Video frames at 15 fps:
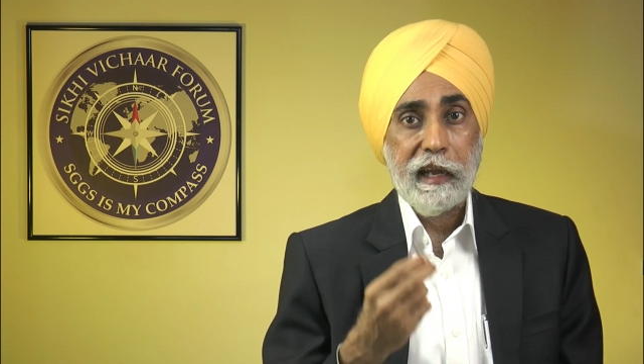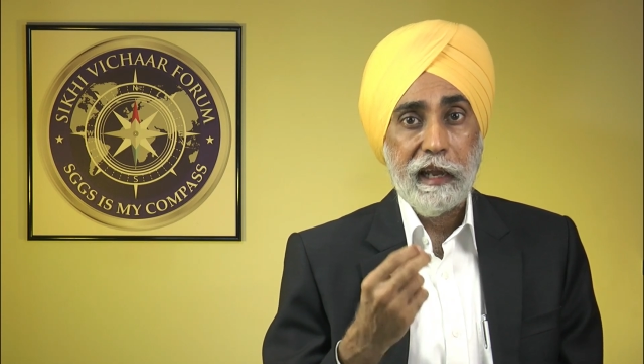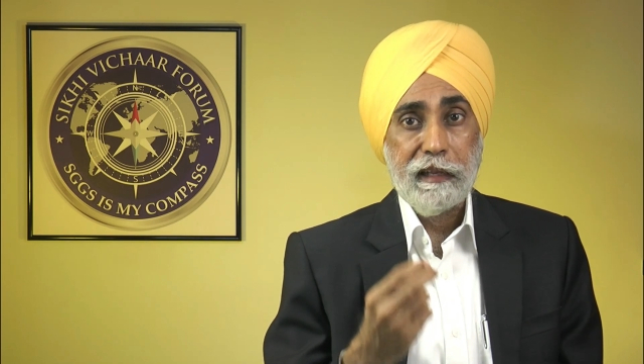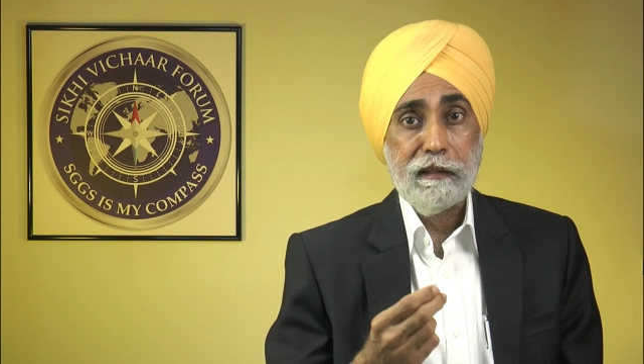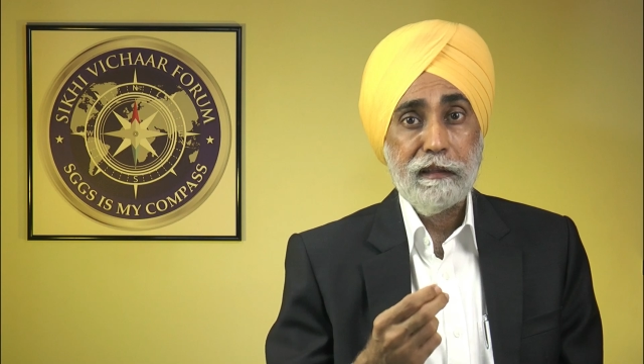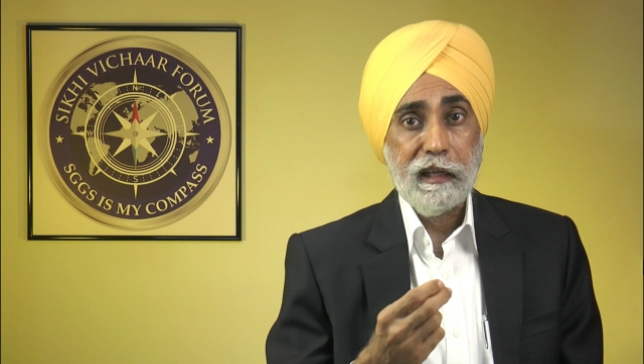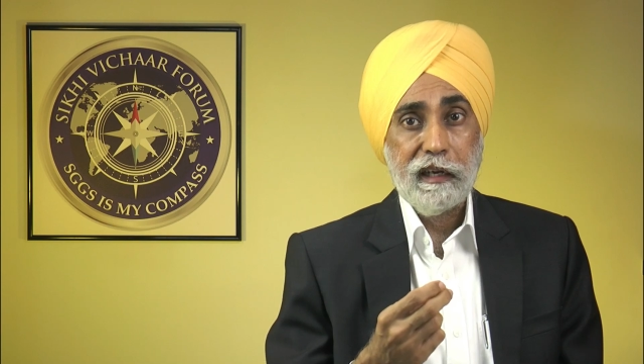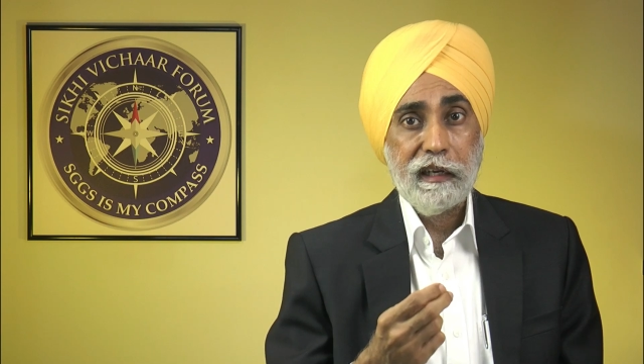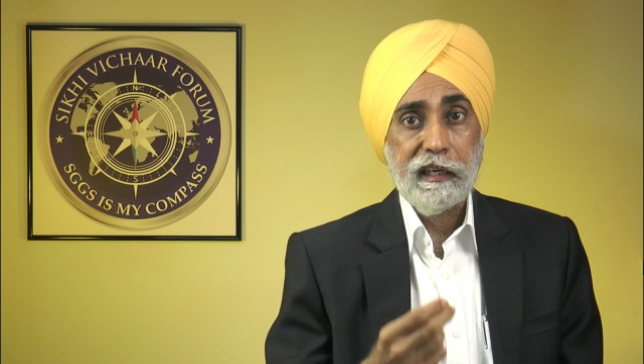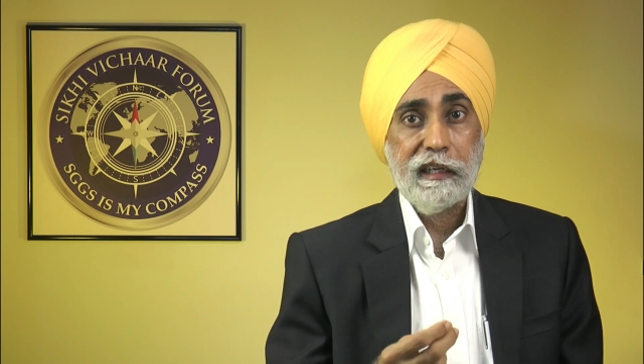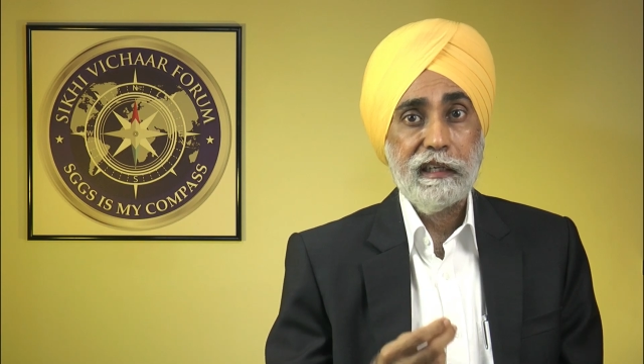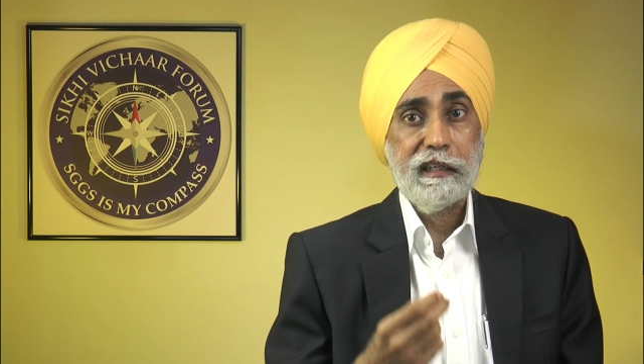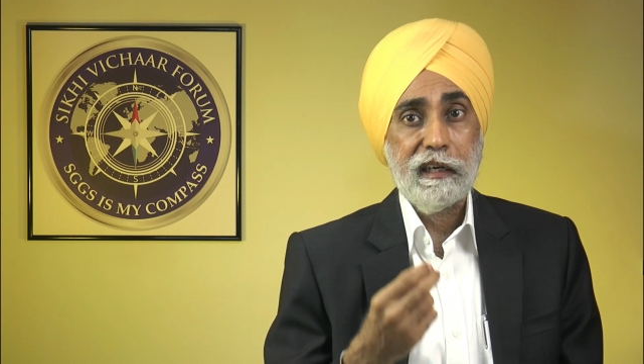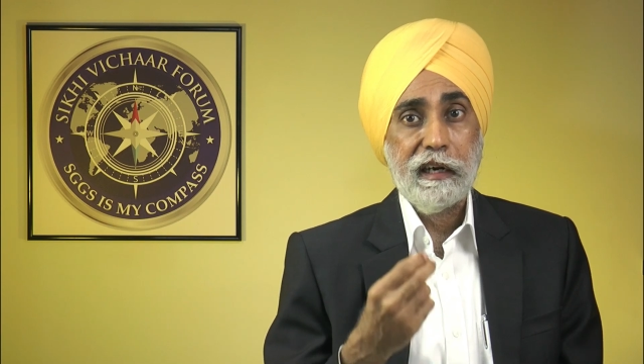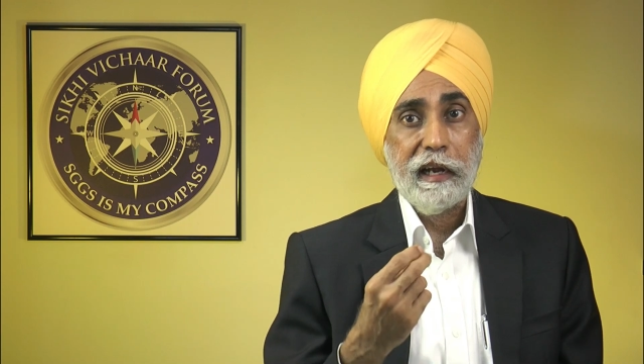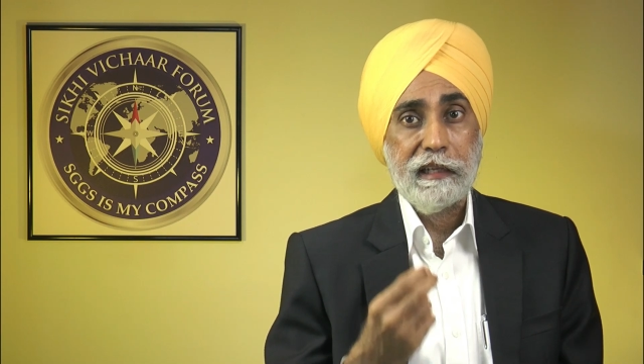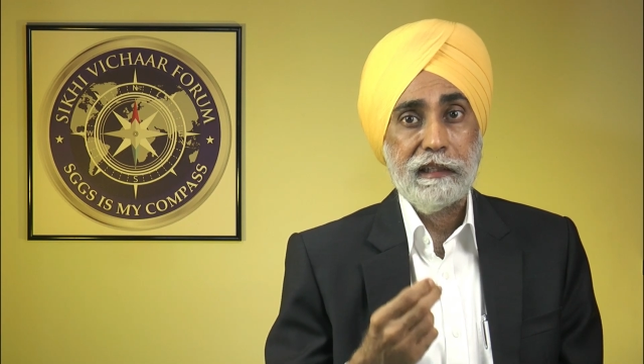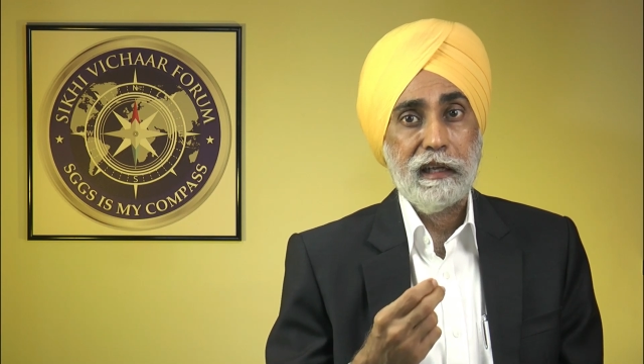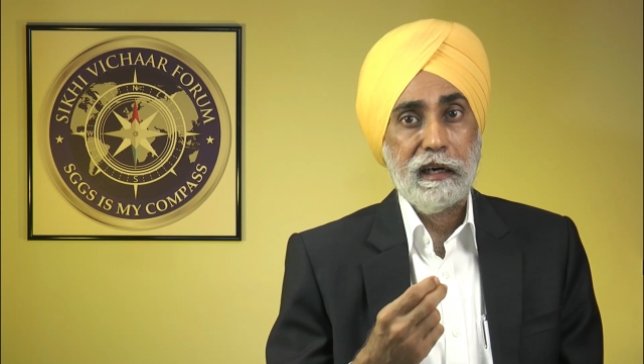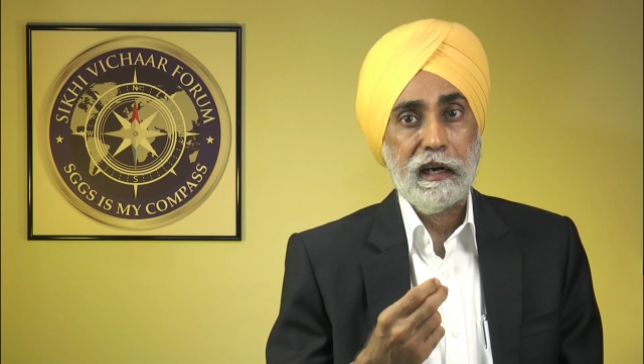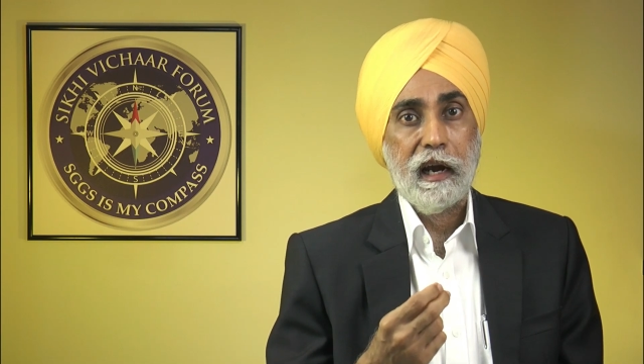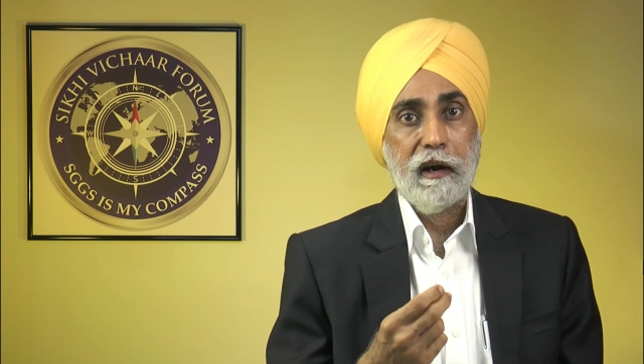in the here and
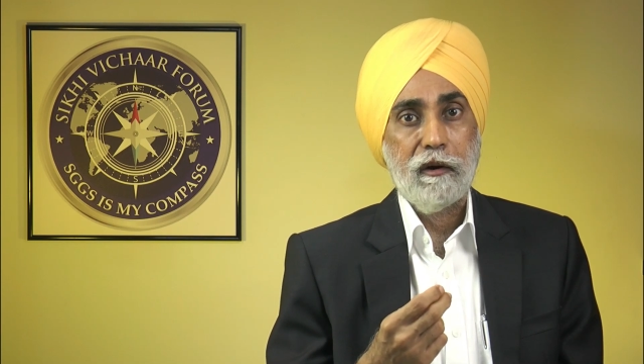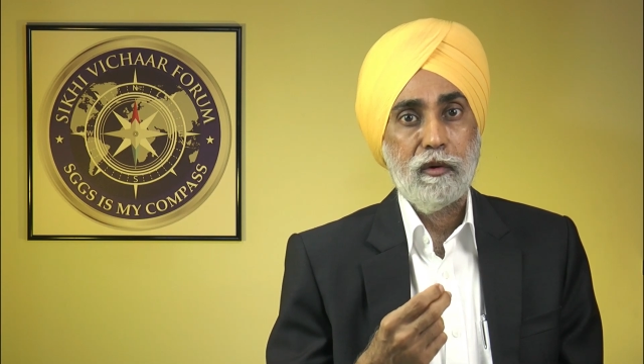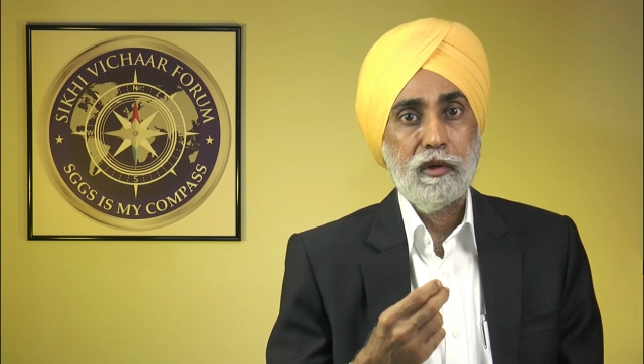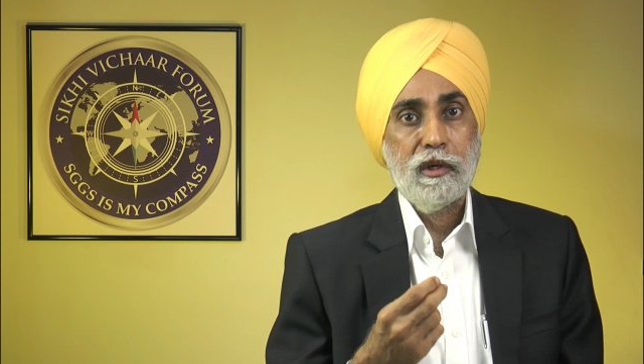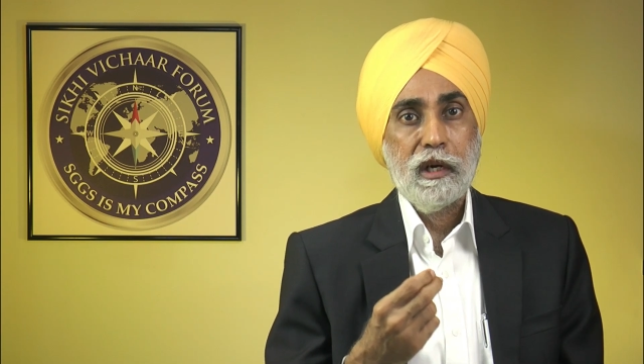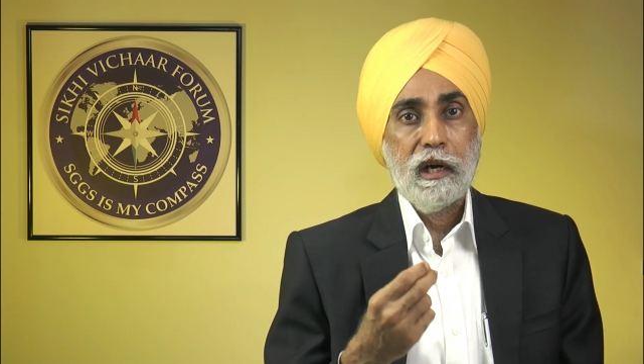the now.